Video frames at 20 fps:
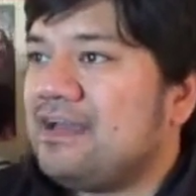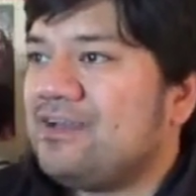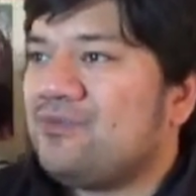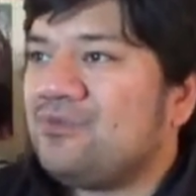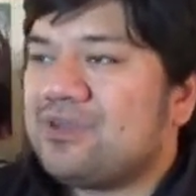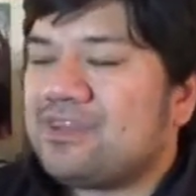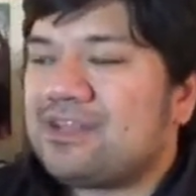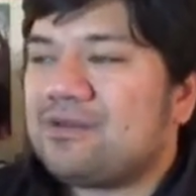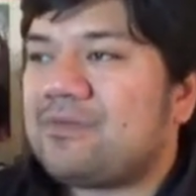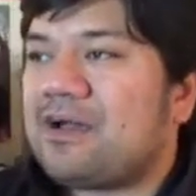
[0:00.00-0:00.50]

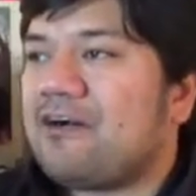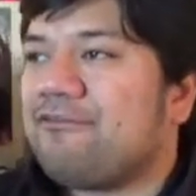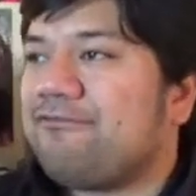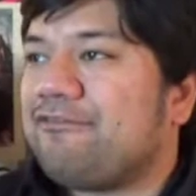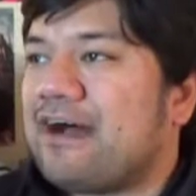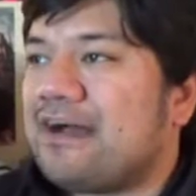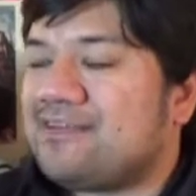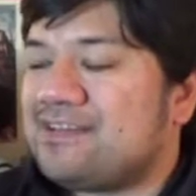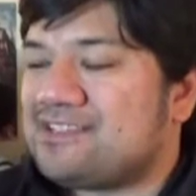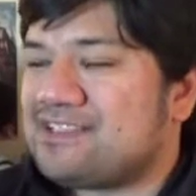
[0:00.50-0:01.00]
within about
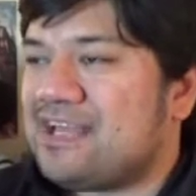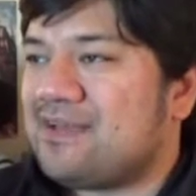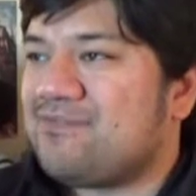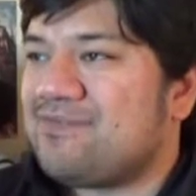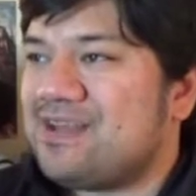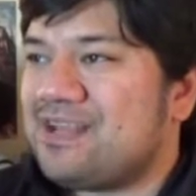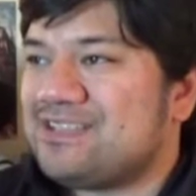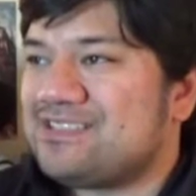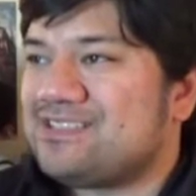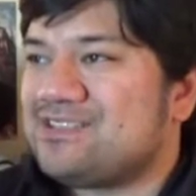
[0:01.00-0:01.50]
five to ten
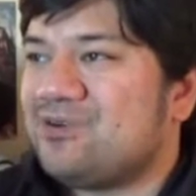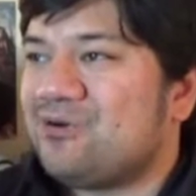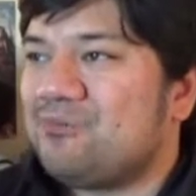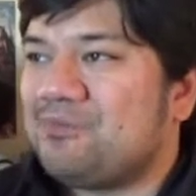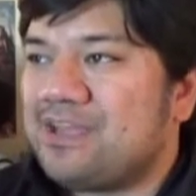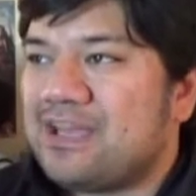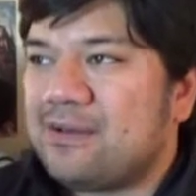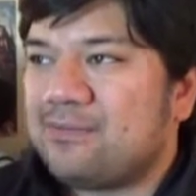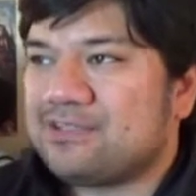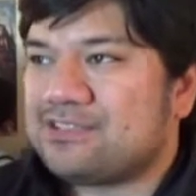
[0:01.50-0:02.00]
minutes, you'll
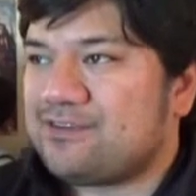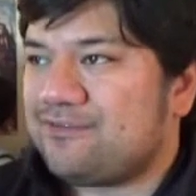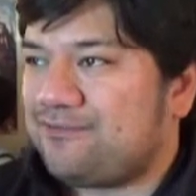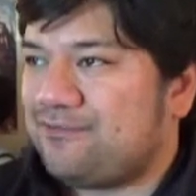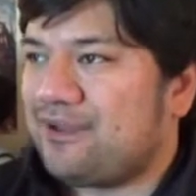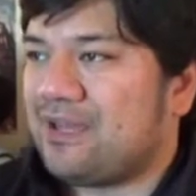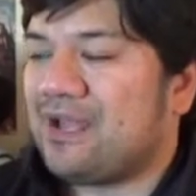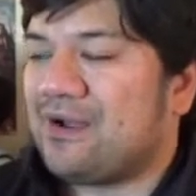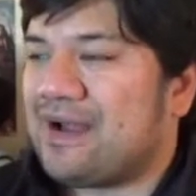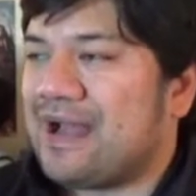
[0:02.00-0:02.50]
be able to
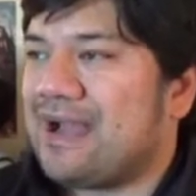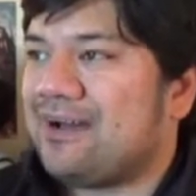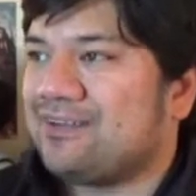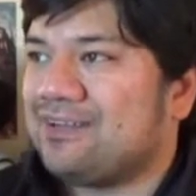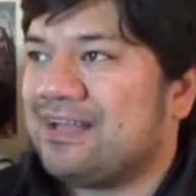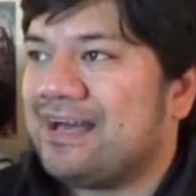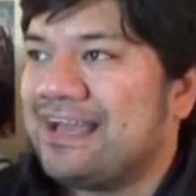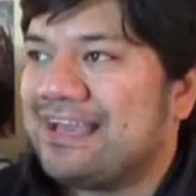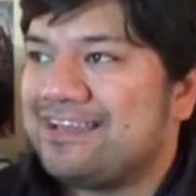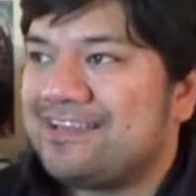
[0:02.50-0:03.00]
figure
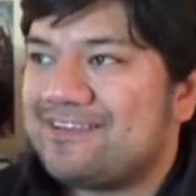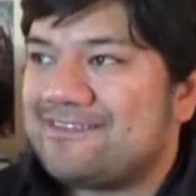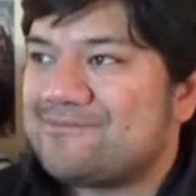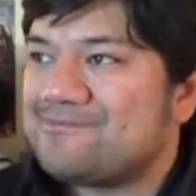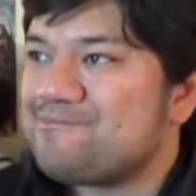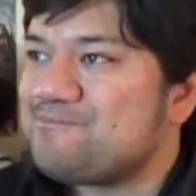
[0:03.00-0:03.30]
out, like,